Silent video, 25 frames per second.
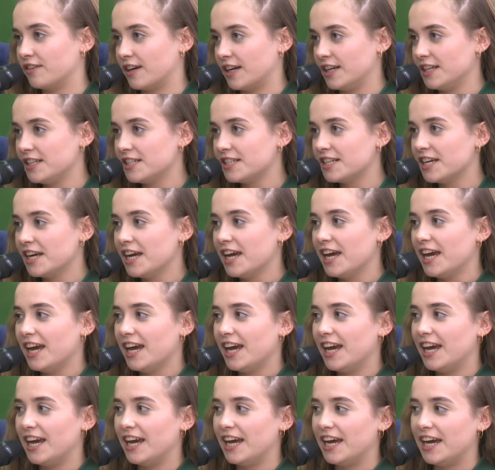right?
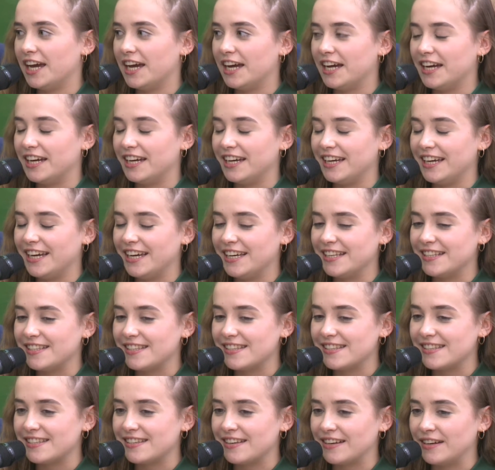Uh,
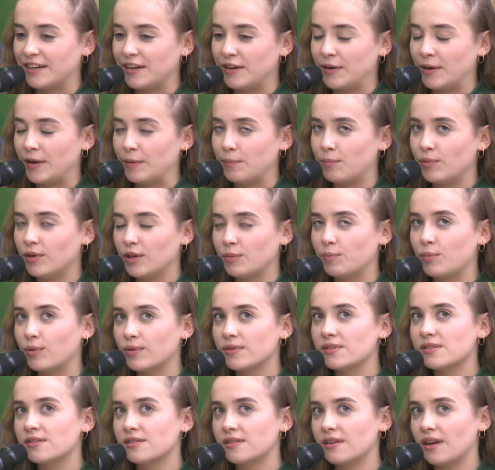it's uh, it
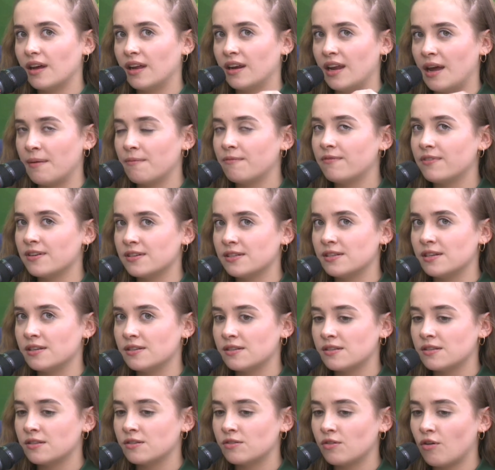puts an
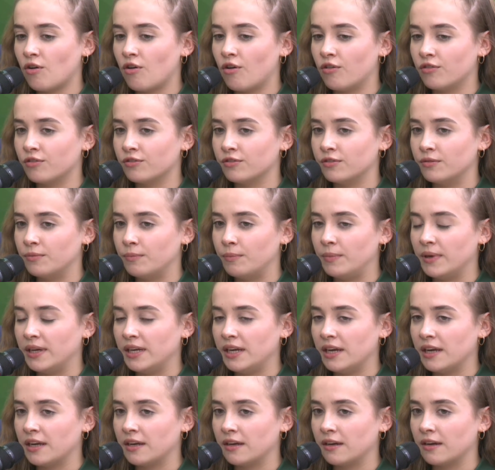emphasis on
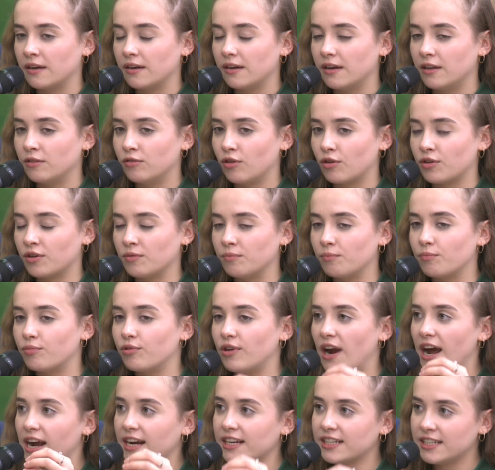being a lot in
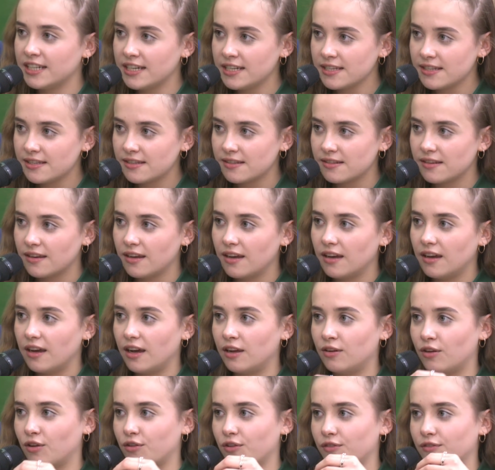practice,
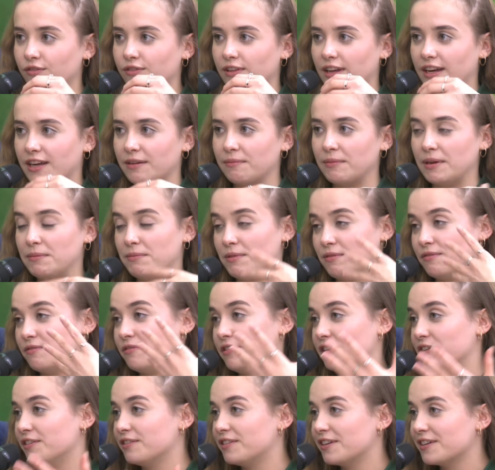a lot of like maybe
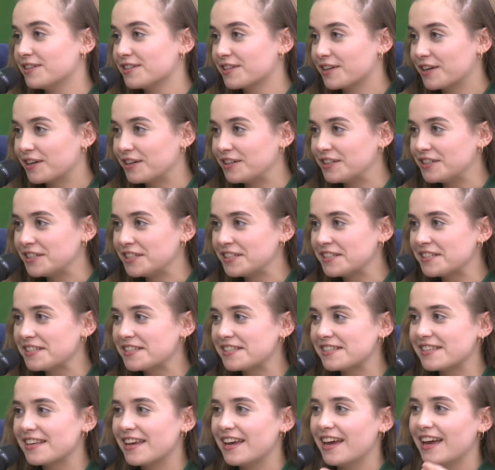field
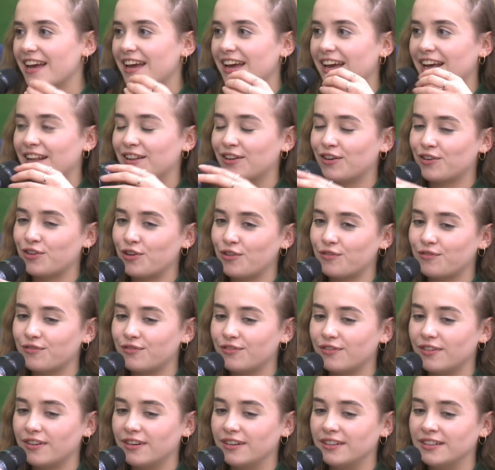excursions, a lot
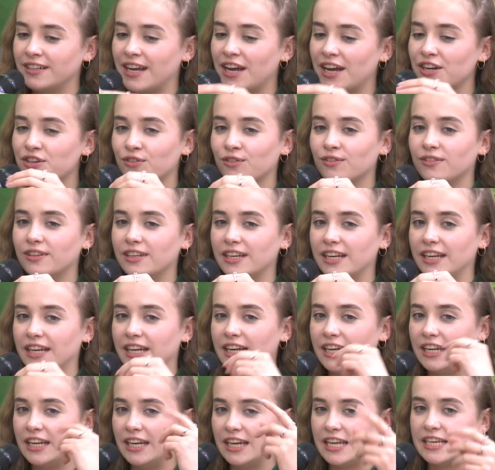of not
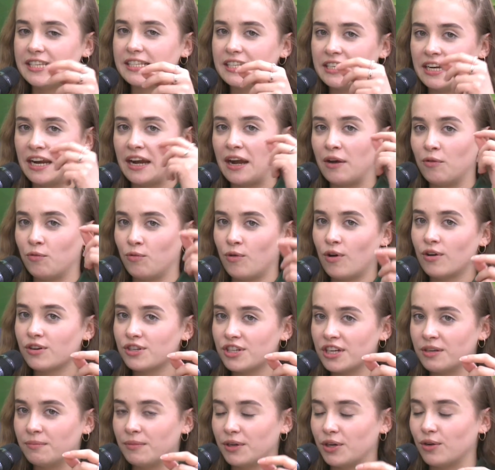only listening and
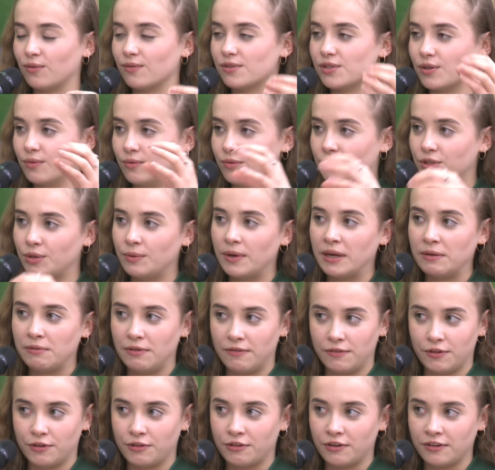watching, but also doing
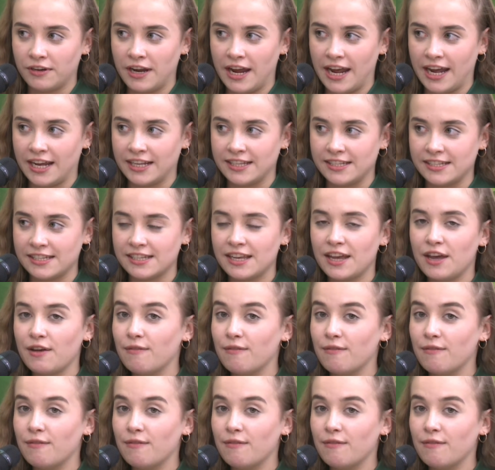with your own hands,